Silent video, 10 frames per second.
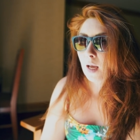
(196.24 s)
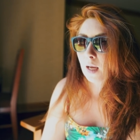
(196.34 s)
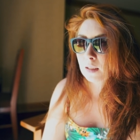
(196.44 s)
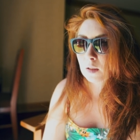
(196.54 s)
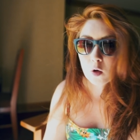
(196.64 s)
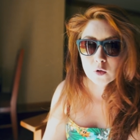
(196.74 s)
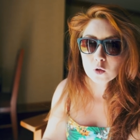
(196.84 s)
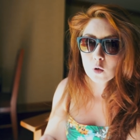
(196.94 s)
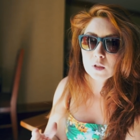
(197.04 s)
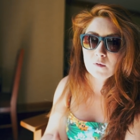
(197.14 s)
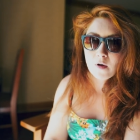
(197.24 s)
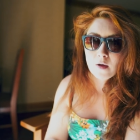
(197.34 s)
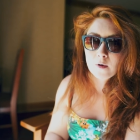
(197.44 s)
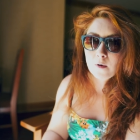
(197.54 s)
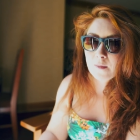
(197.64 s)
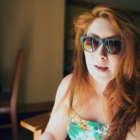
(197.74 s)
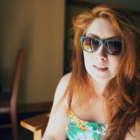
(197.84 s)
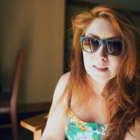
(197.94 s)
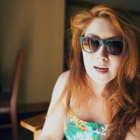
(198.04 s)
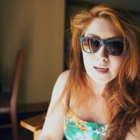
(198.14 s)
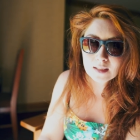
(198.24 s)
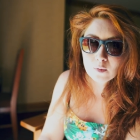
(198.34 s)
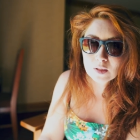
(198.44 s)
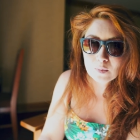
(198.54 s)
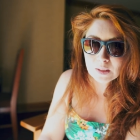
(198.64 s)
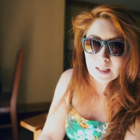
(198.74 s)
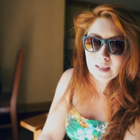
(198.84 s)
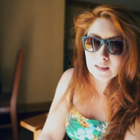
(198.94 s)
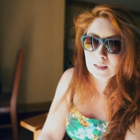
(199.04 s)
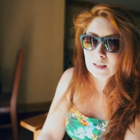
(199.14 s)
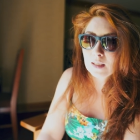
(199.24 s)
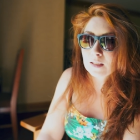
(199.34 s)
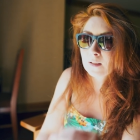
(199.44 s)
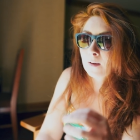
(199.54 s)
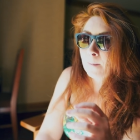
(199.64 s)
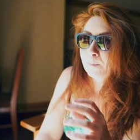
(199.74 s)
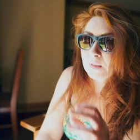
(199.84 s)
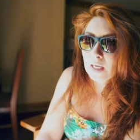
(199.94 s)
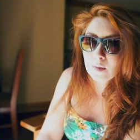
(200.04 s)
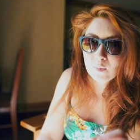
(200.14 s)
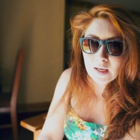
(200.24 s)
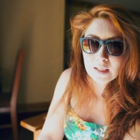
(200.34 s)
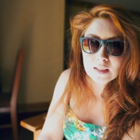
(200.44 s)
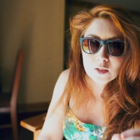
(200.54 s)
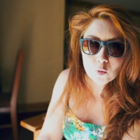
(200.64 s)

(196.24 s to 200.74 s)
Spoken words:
And all sorts of other things. And as I was applying to these, Dan Petty